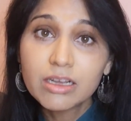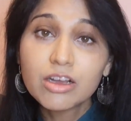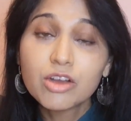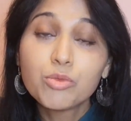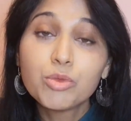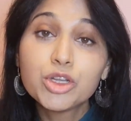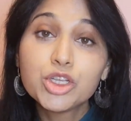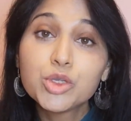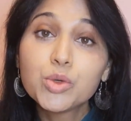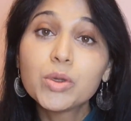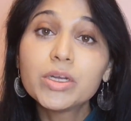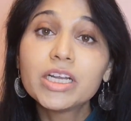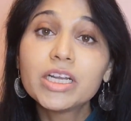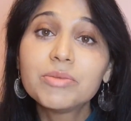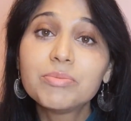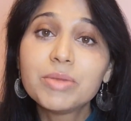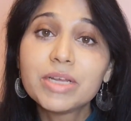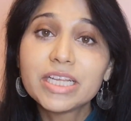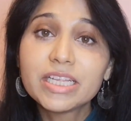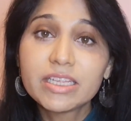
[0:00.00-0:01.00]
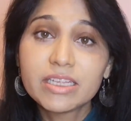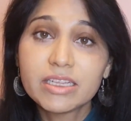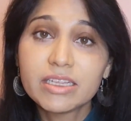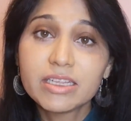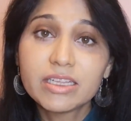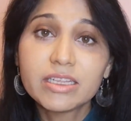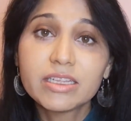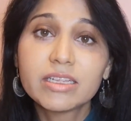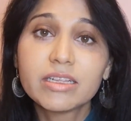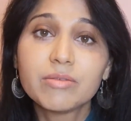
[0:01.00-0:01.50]
where 200
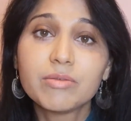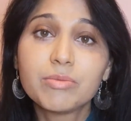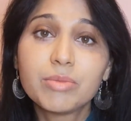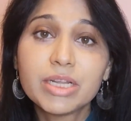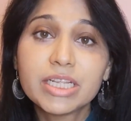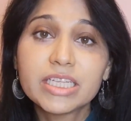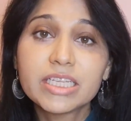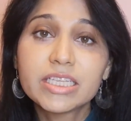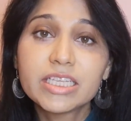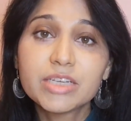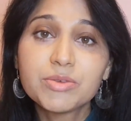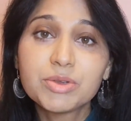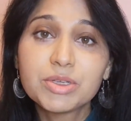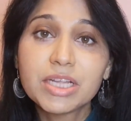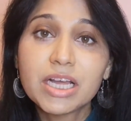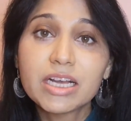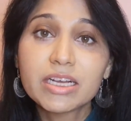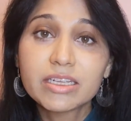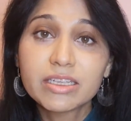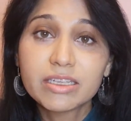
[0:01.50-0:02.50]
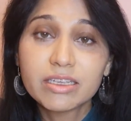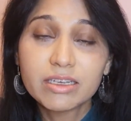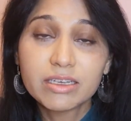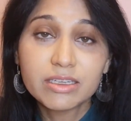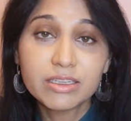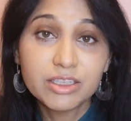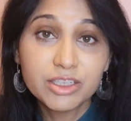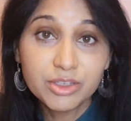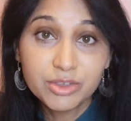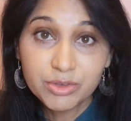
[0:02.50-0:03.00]
patients presenting with dark
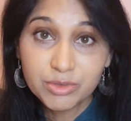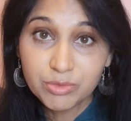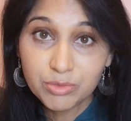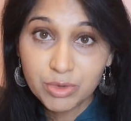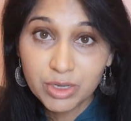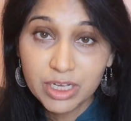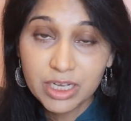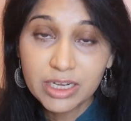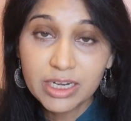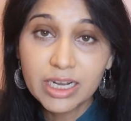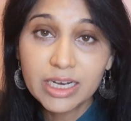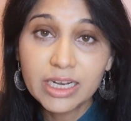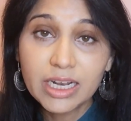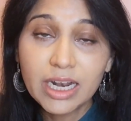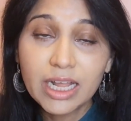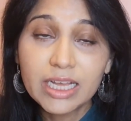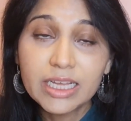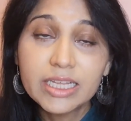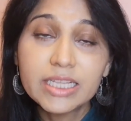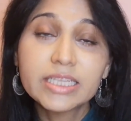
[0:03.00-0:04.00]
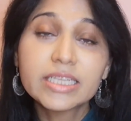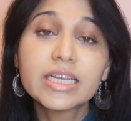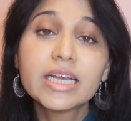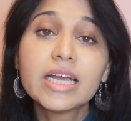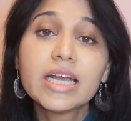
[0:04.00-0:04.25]
circles were analyzed,